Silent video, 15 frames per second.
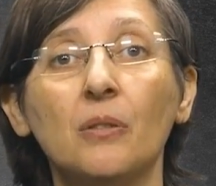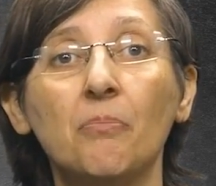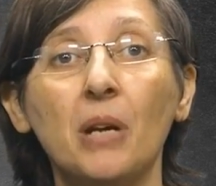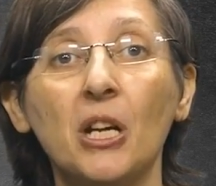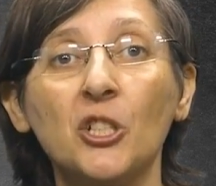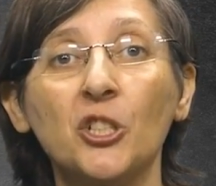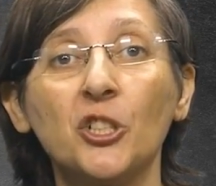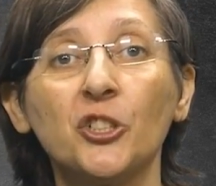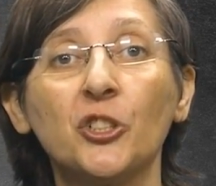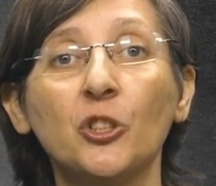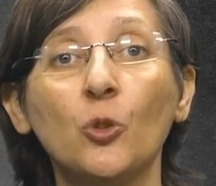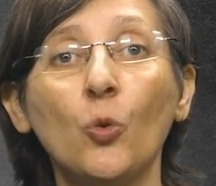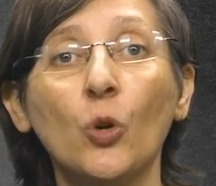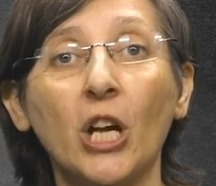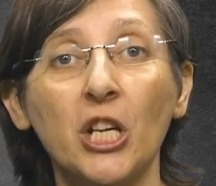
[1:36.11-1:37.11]
measures the
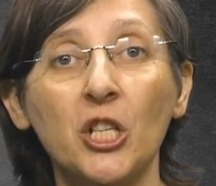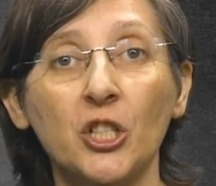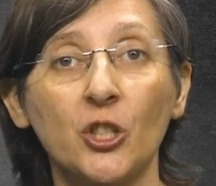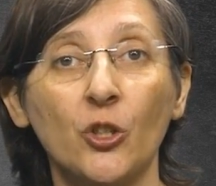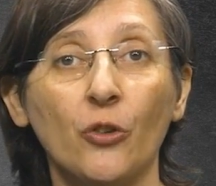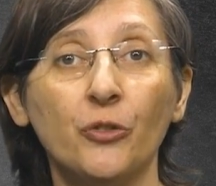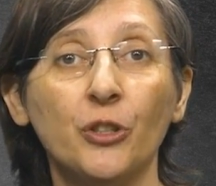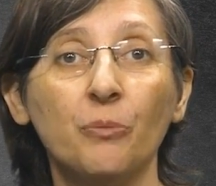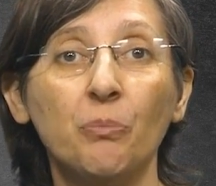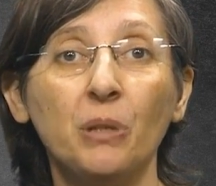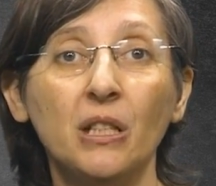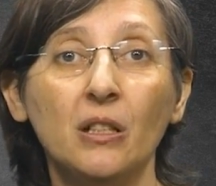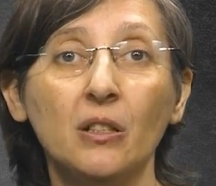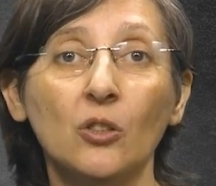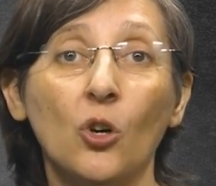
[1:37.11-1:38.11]
location of the
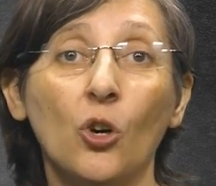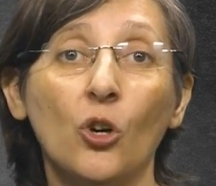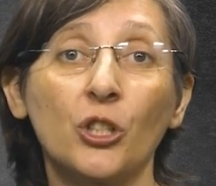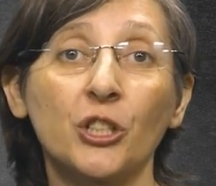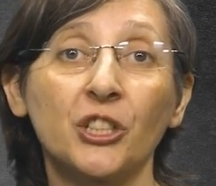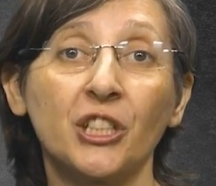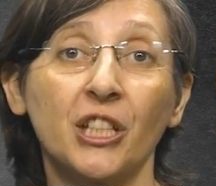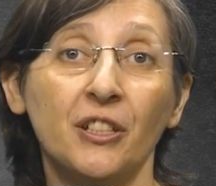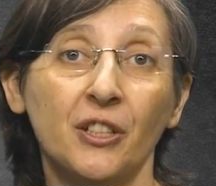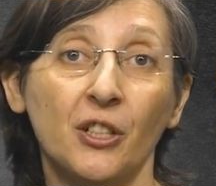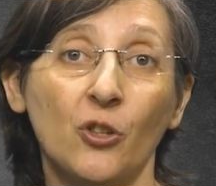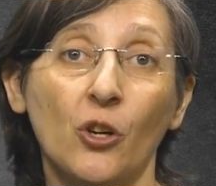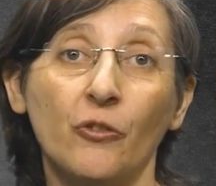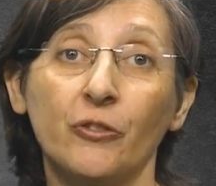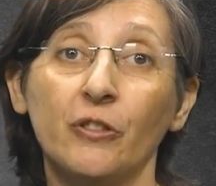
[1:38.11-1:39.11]
middle or
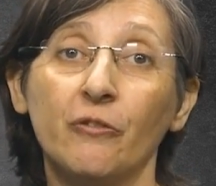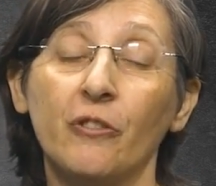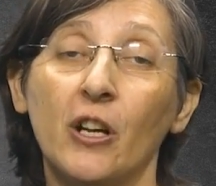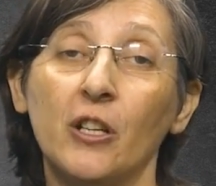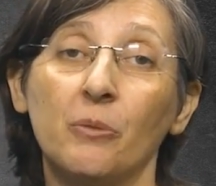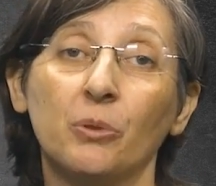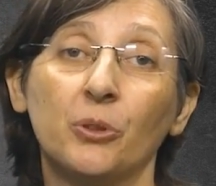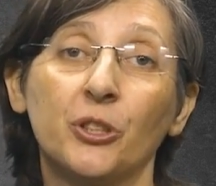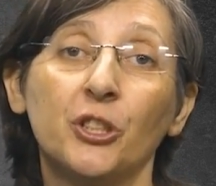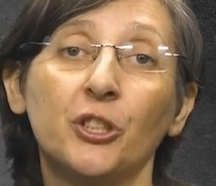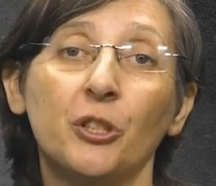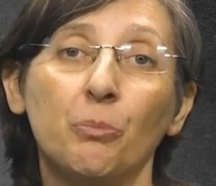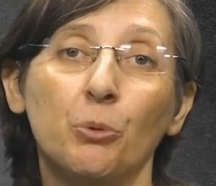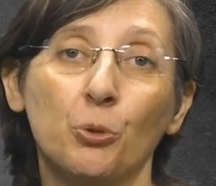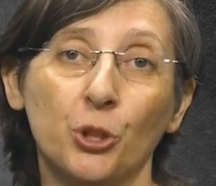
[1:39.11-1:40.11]
center of the variable
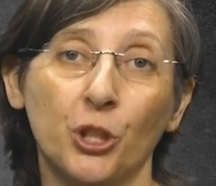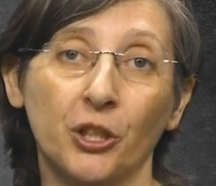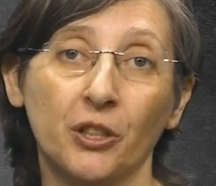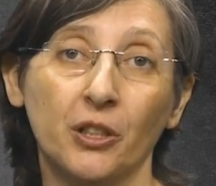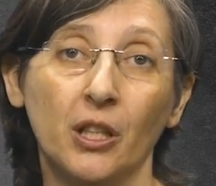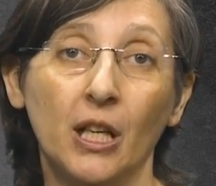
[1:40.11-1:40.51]
distribution.